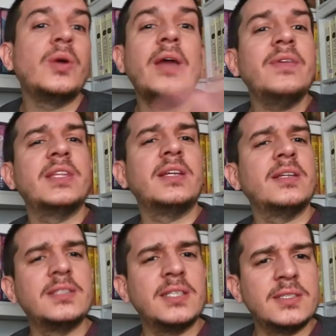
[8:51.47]
Everything
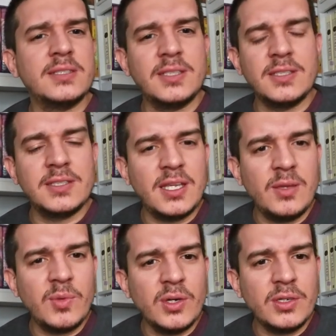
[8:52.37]
exists in the same
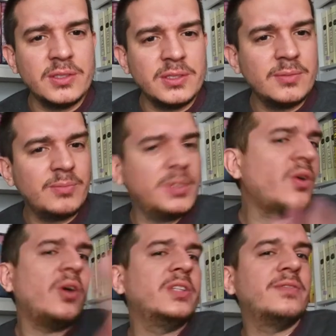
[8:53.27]
world, but they're
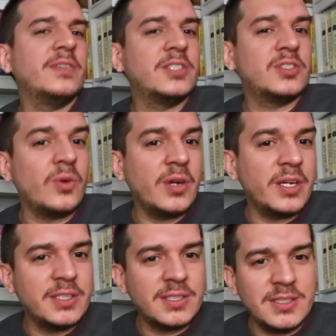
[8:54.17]
all different
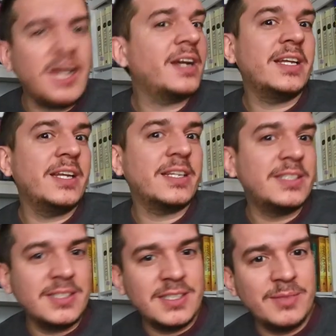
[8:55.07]
stories. Not
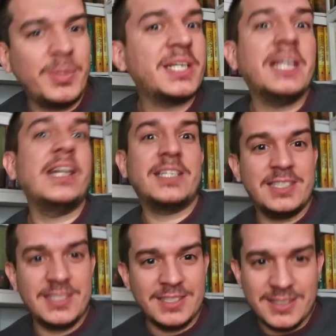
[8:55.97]
connected, but
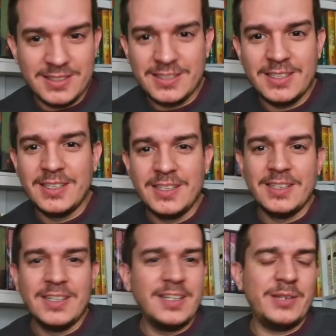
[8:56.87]
connected.
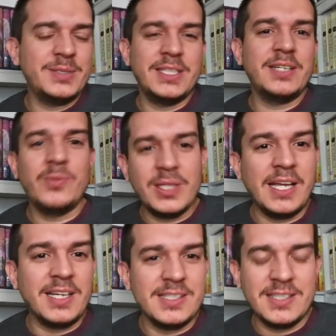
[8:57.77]
And I was like, what the
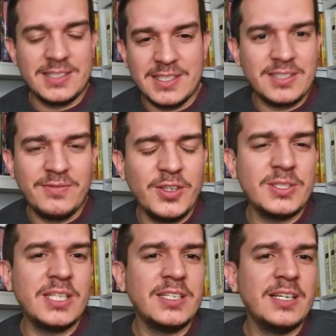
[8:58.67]
heck is this? It's
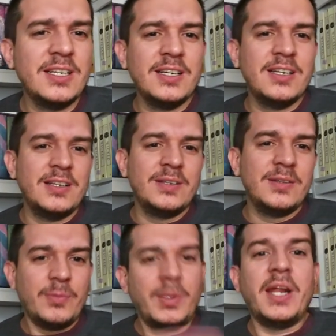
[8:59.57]
confusing,
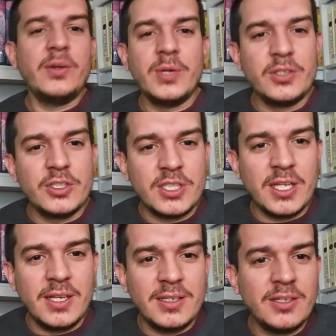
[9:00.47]
but I know what you're just saying.